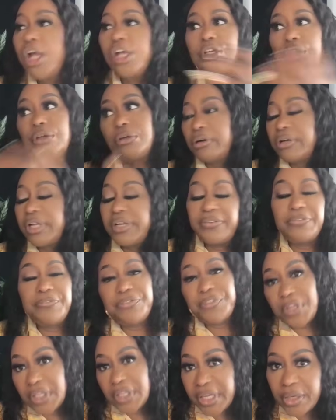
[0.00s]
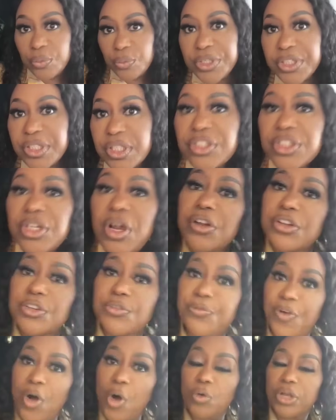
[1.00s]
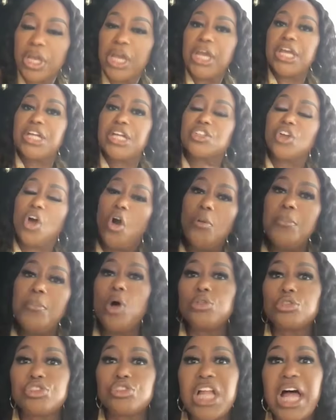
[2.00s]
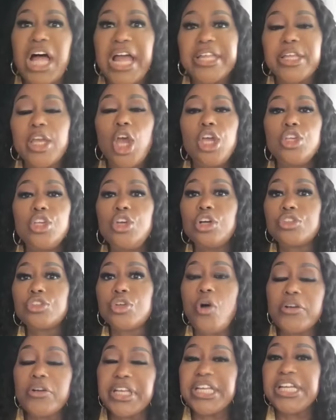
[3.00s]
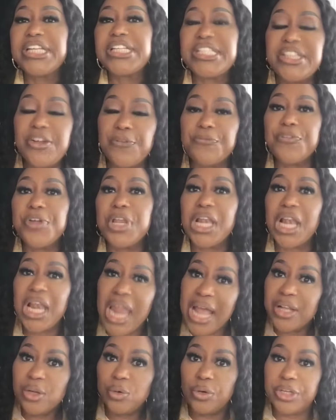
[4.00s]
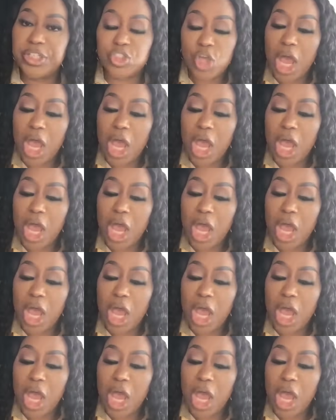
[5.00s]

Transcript: You don't even fit in with the church folk. It's almost like you're talking a different language.